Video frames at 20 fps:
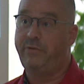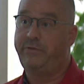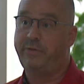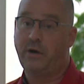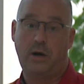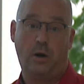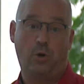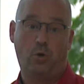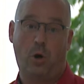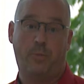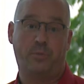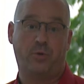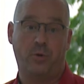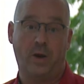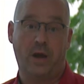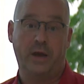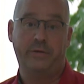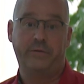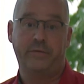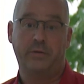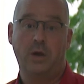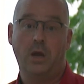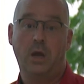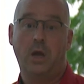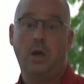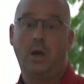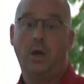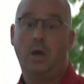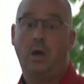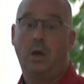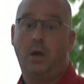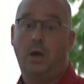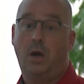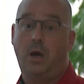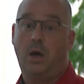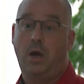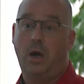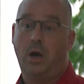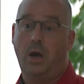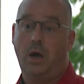entire copyright,
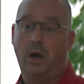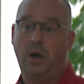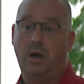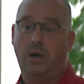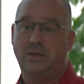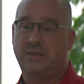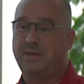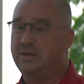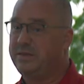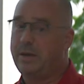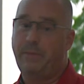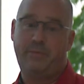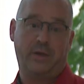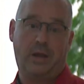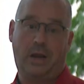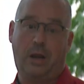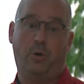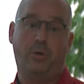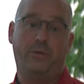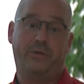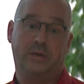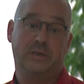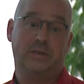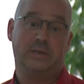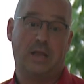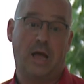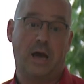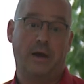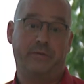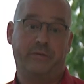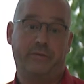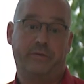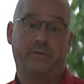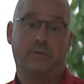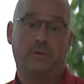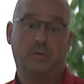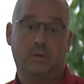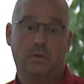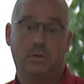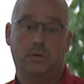something along these lines.
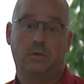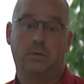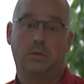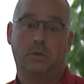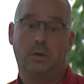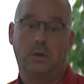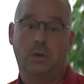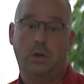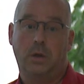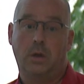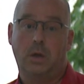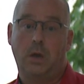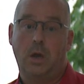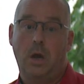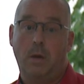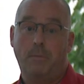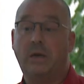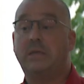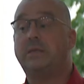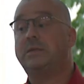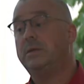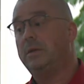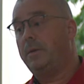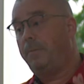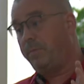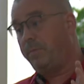But